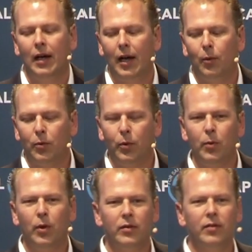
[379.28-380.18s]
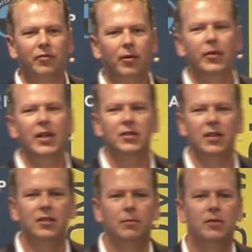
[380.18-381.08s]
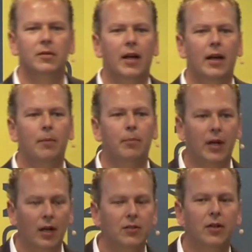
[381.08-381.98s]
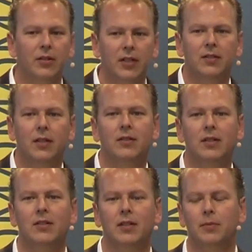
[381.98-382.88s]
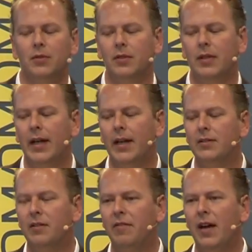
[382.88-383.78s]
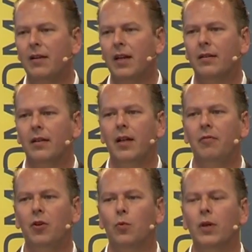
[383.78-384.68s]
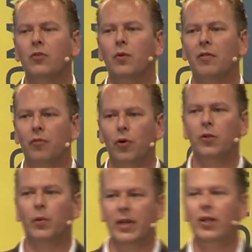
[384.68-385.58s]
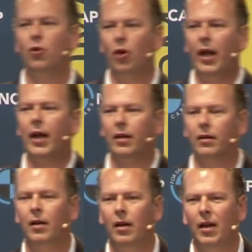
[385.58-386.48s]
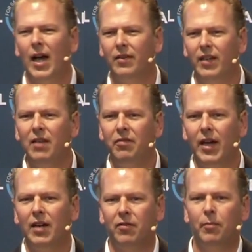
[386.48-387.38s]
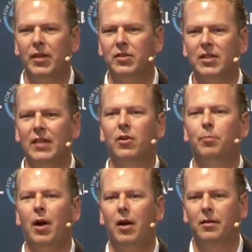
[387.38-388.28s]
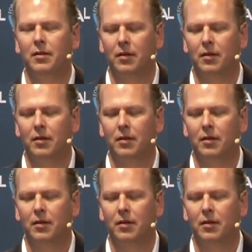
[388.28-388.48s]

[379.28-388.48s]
and what we wanted from these systems, because they're assisted systems, is the fact that if you want to avoid within your lane and deviate from this center path,